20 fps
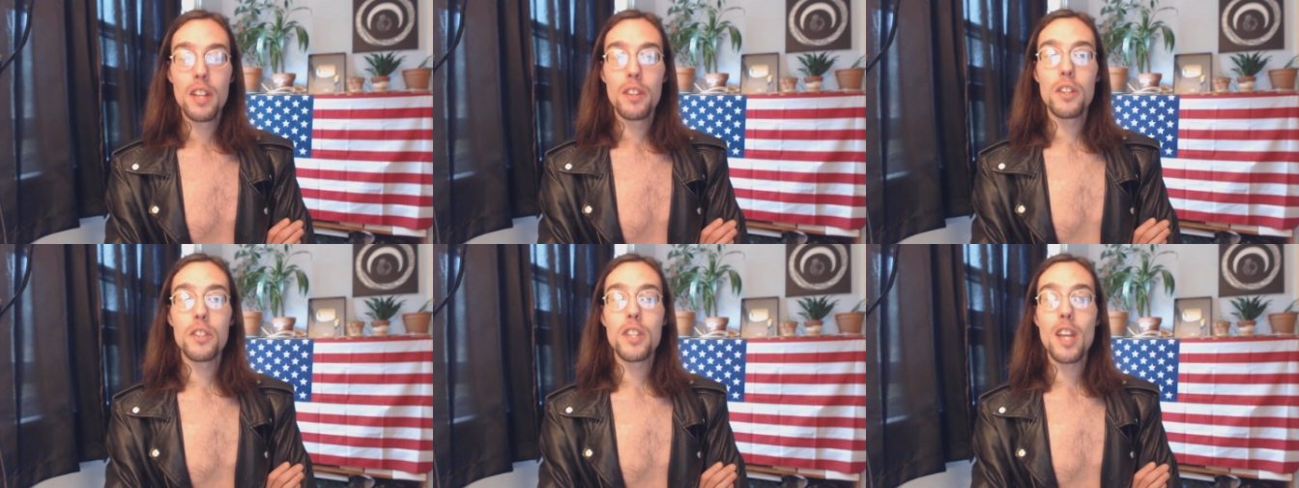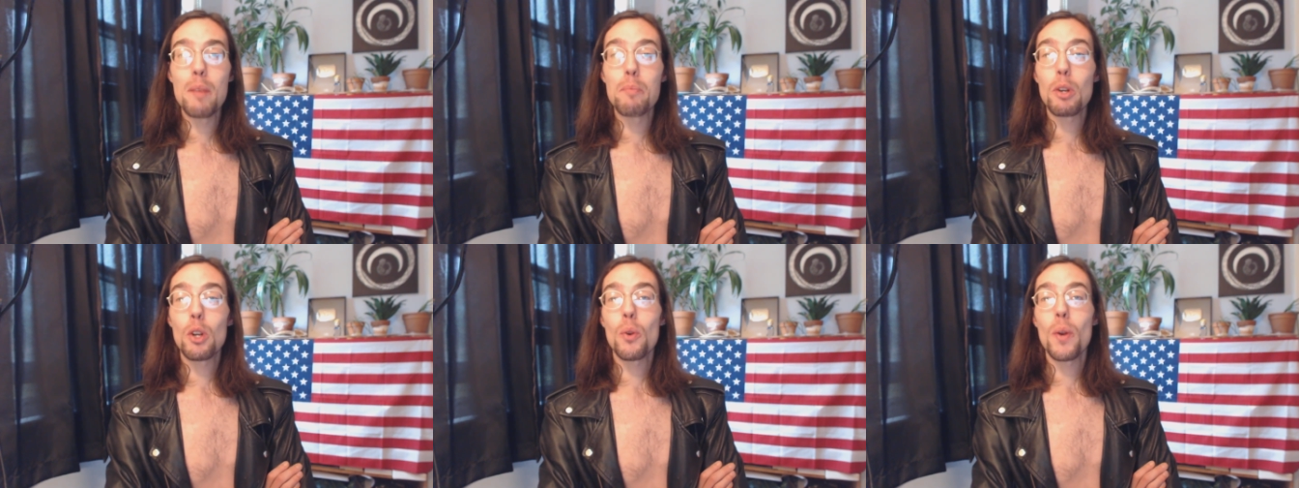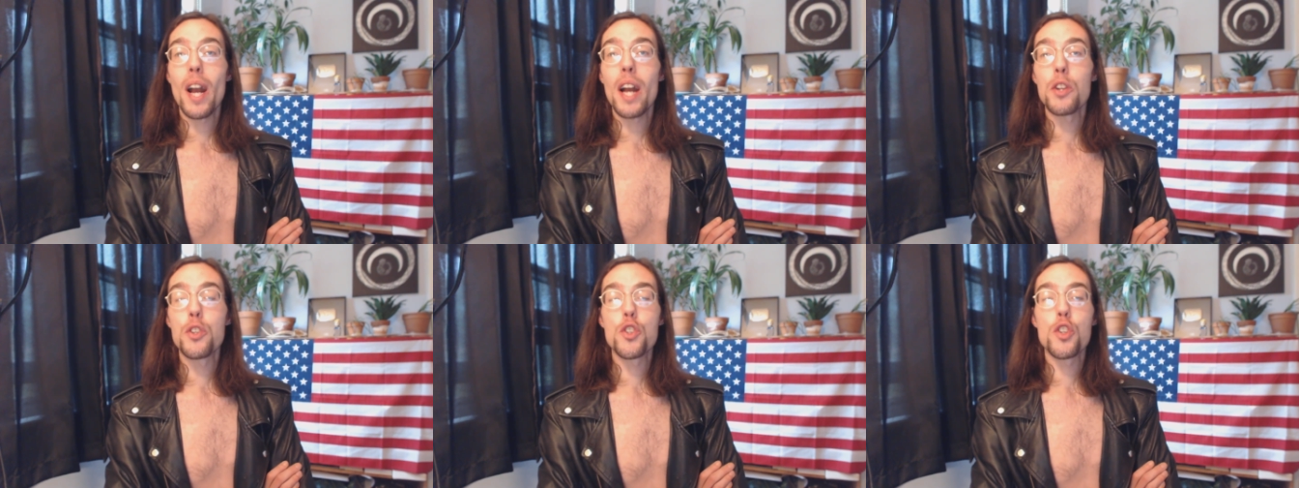The
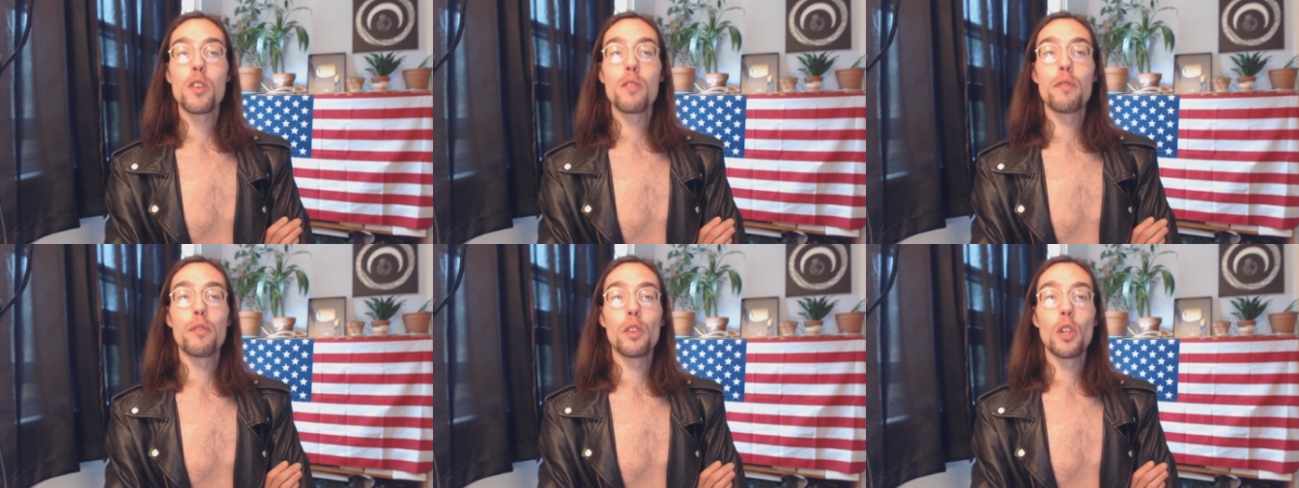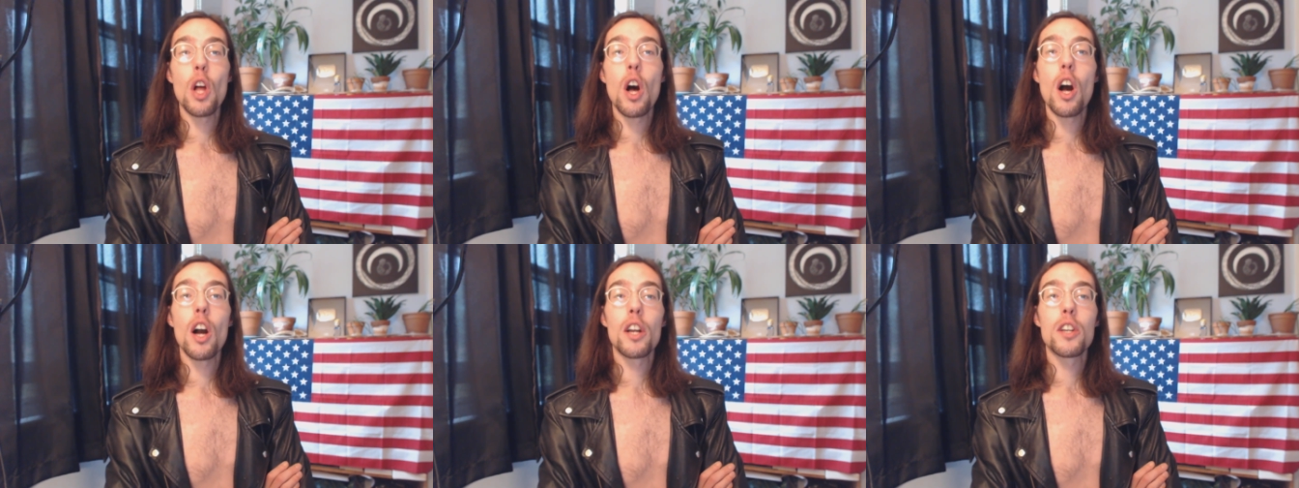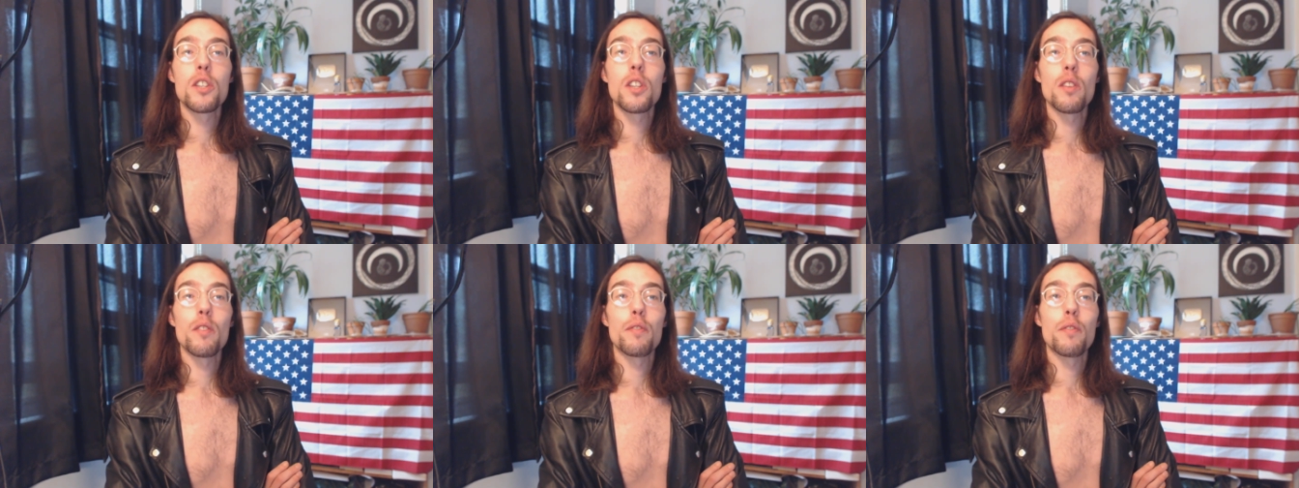Democrats should
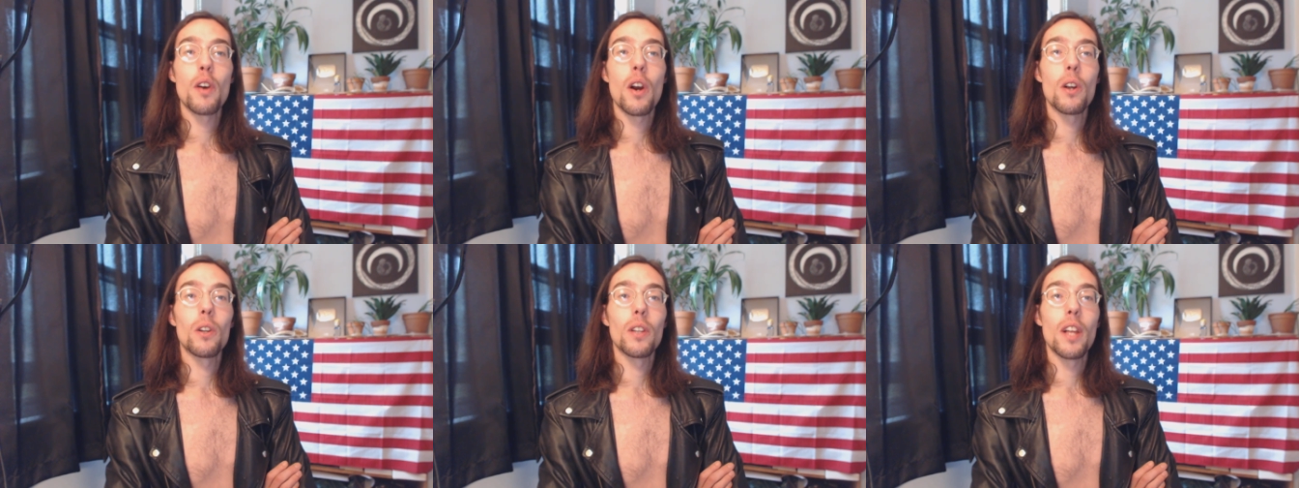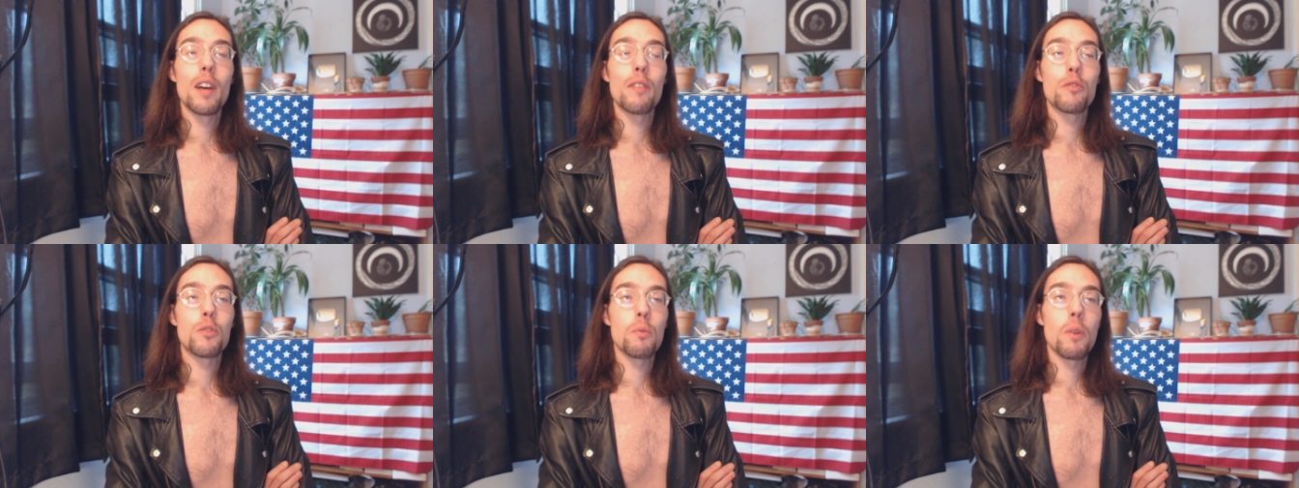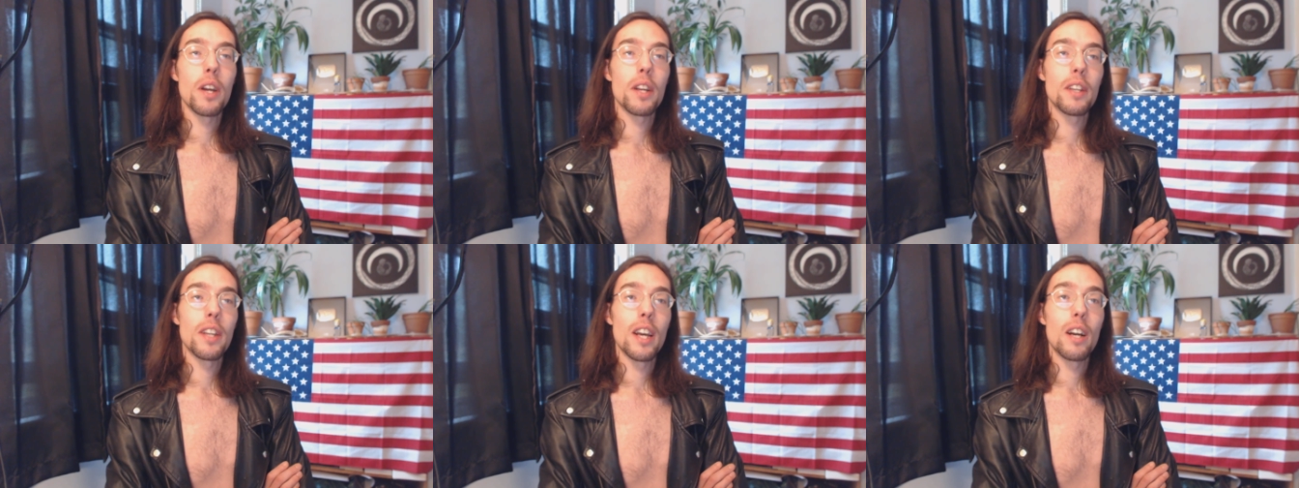flock to the far left
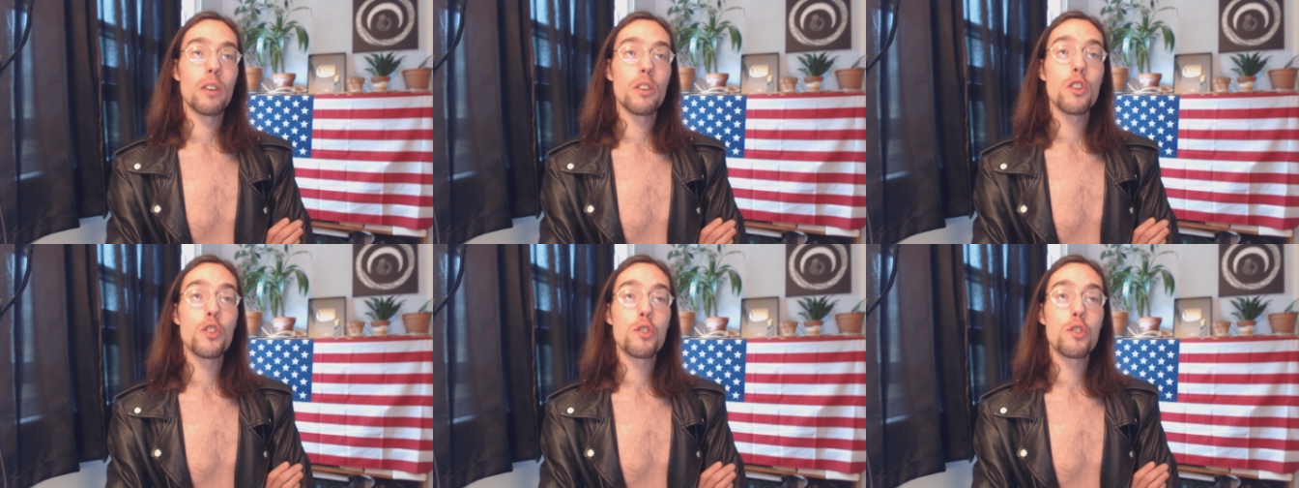right now.